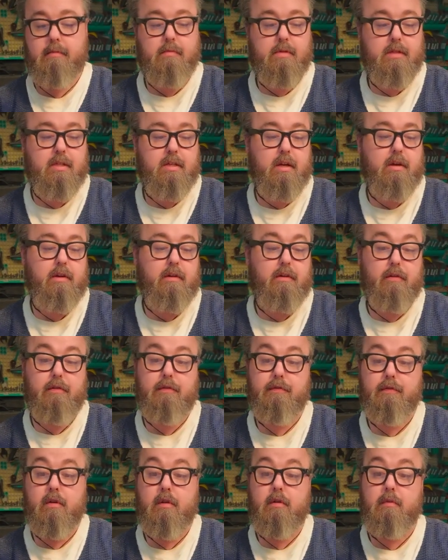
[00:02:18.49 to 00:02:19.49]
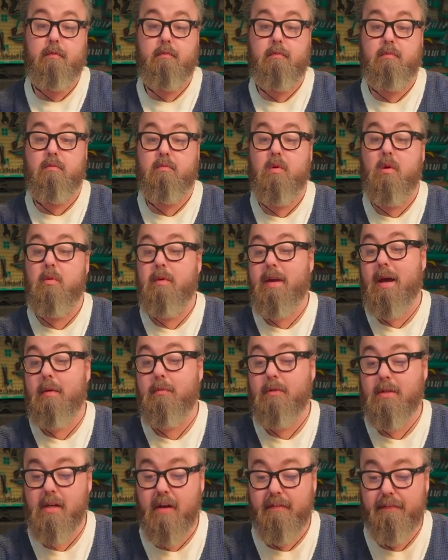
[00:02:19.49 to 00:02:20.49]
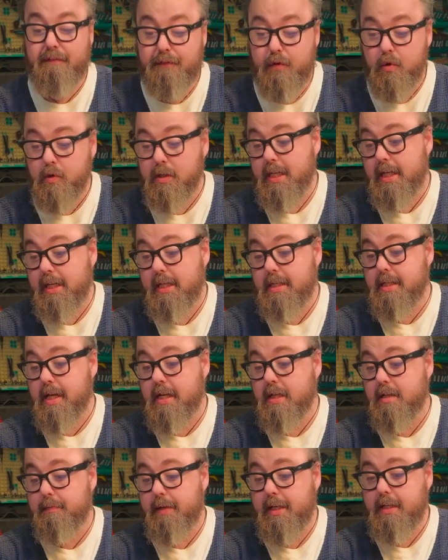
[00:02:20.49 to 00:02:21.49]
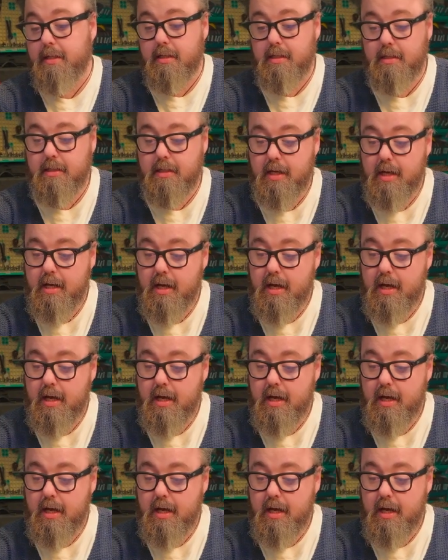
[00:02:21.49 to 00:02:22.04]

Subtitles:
So from what we had was like 40 centimeters,